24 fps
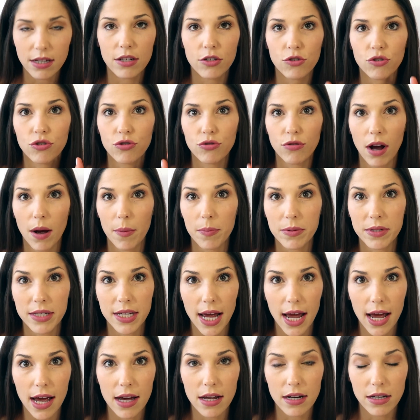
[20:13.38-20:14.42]
drop
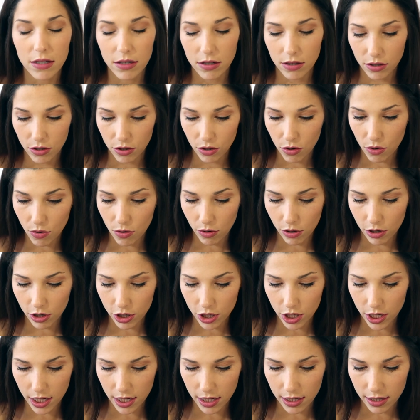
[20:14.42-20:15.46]
dead
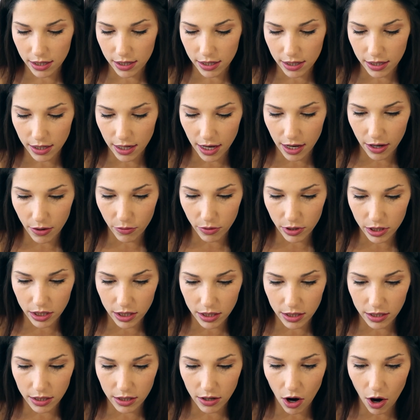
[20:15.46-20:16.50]
gorgeous. It
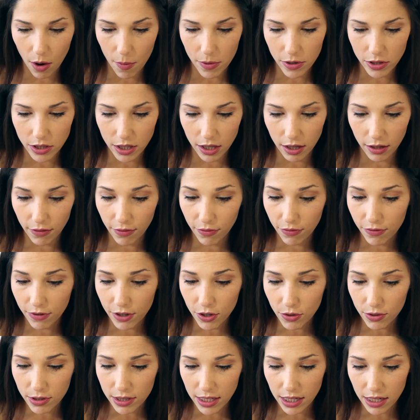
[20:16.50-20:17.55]
was almost
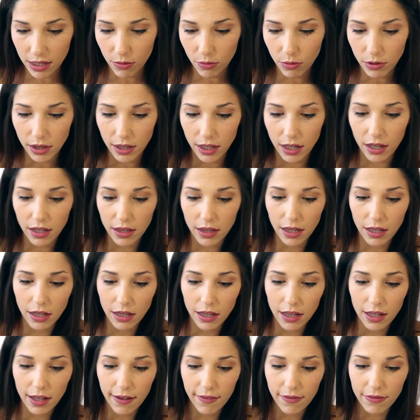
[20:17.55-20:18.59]
confusing with the
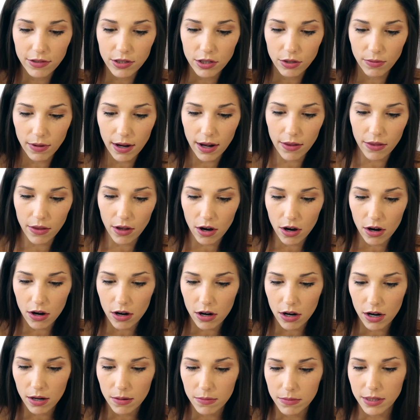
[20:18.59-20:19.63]
leaves around the
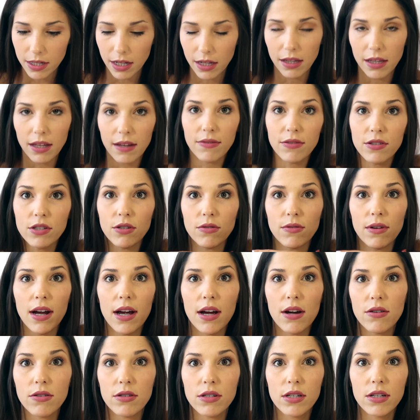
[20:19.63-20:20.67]
arms, the leaves
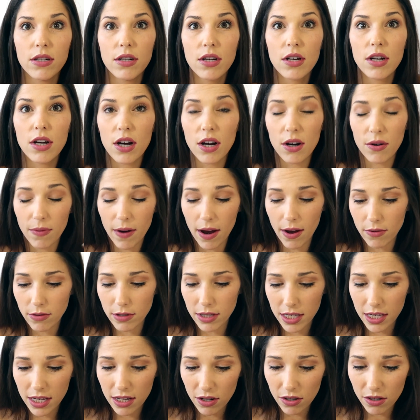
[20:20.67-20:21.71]
around
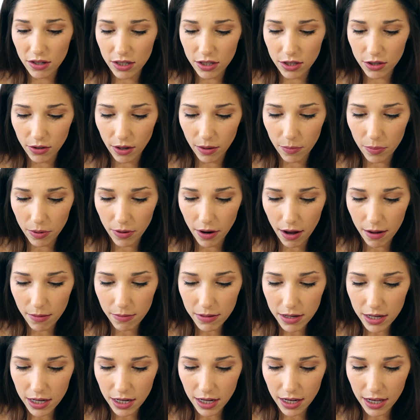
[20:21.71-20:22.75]
here, and so I'm
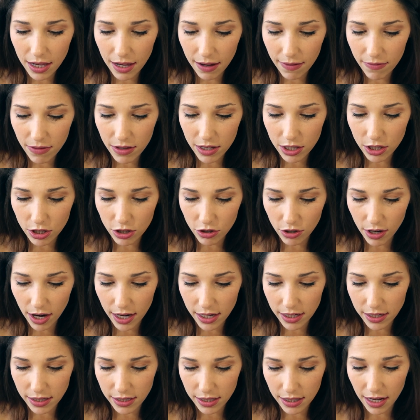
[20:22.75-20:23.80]
probably gonna give this
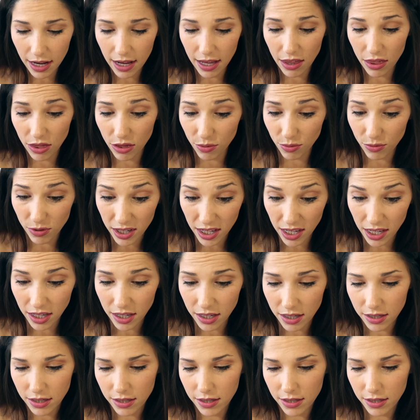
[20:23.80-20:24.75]
dress a 3.